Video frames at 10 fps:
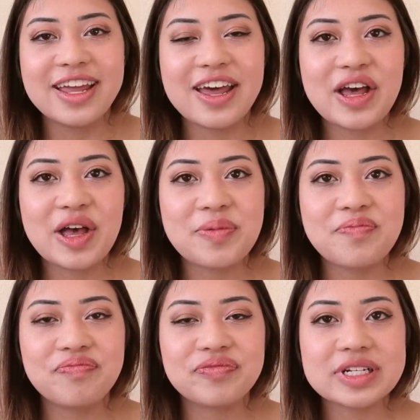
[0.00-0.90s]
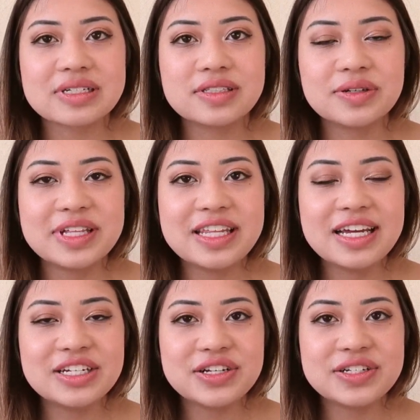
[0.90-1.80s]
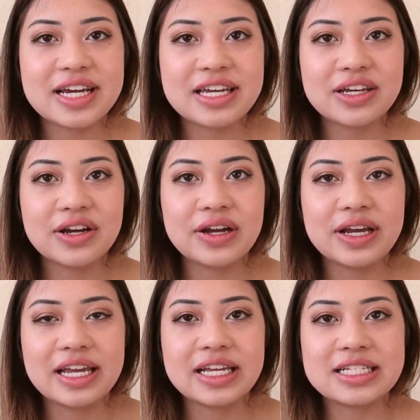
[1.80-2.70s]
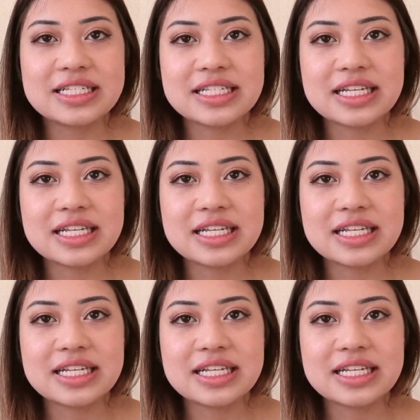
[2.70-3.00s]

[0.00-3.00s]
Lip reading: The one thing I do take though is